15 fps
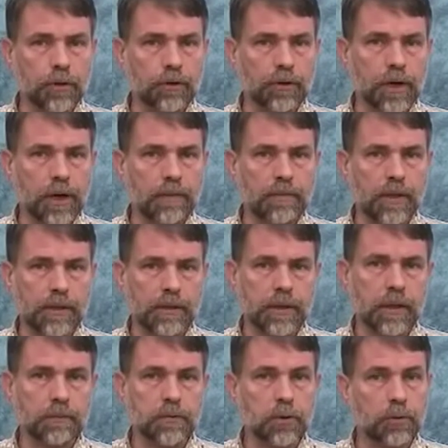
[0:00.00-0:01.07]
program that
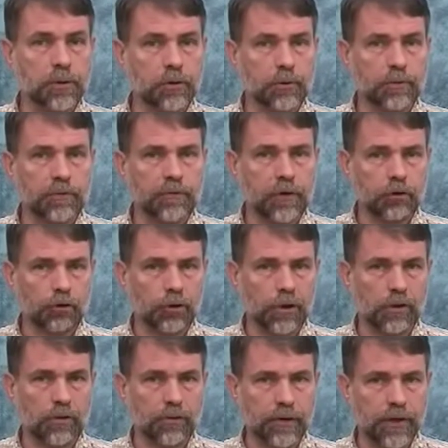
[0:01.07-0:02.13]
helps you in your
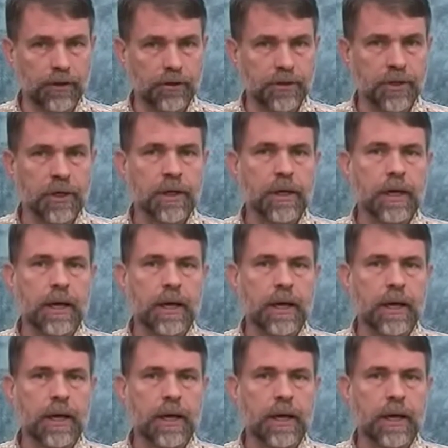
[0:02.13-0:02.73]
professional careers,